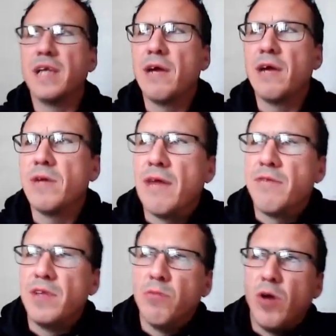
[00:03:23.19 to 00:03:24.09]
without
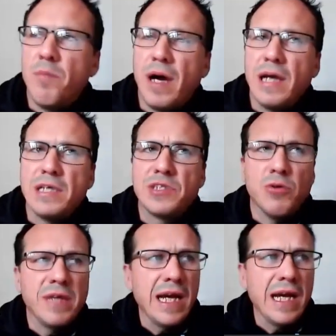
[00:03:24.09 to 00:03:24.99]
having the watt
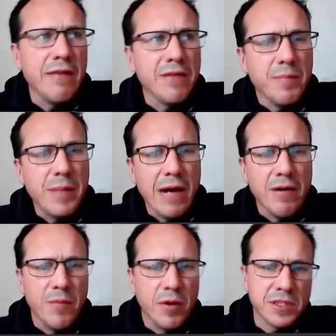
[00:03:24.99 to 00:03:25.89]
bikes or without having a
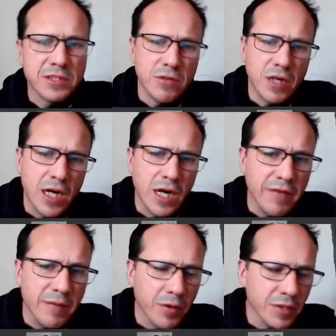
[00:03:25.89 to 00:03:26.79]
power monitor or
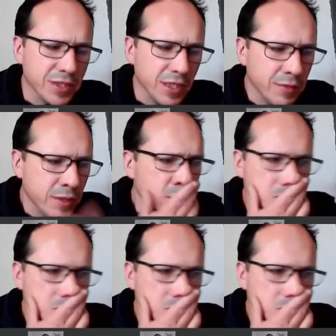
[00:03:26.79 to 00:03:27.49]
heart rate monitor,